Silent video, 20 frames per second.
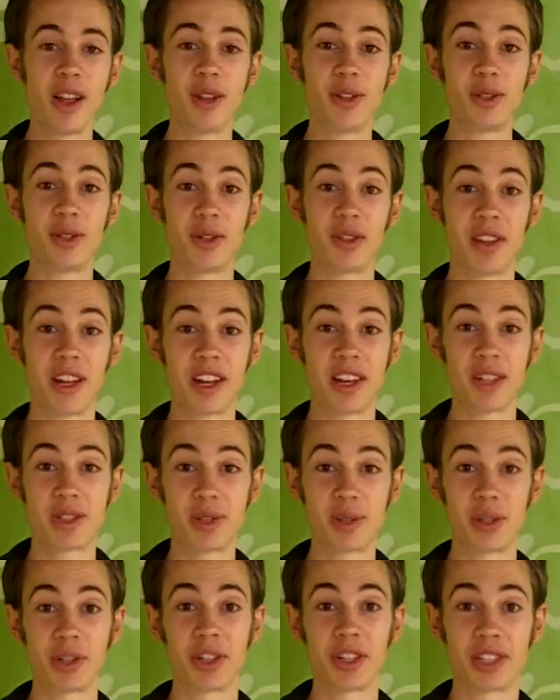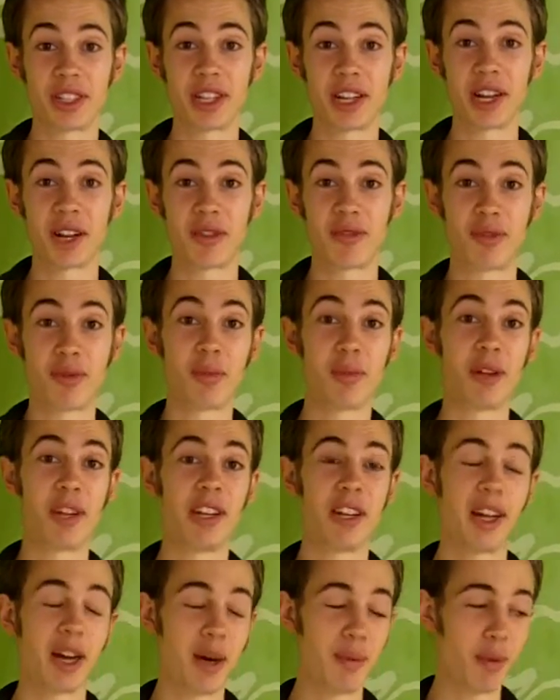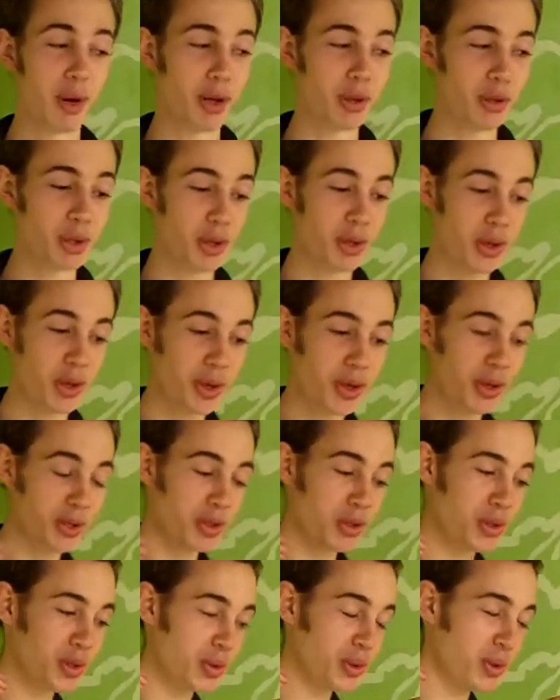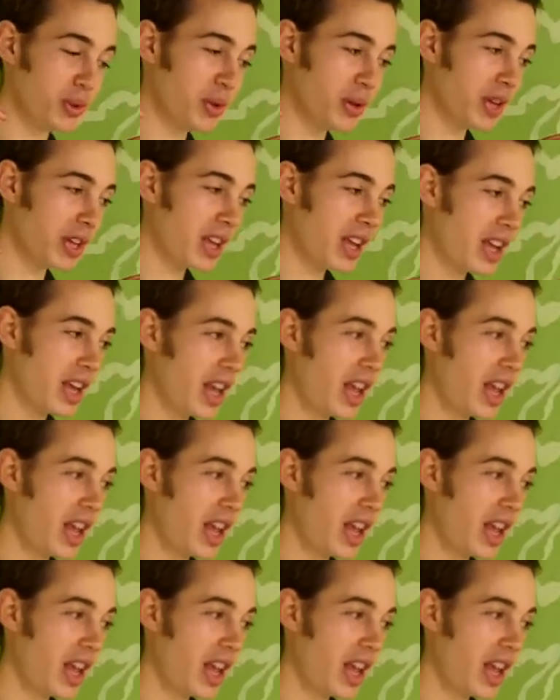So that is really exciting for me. I'm also going to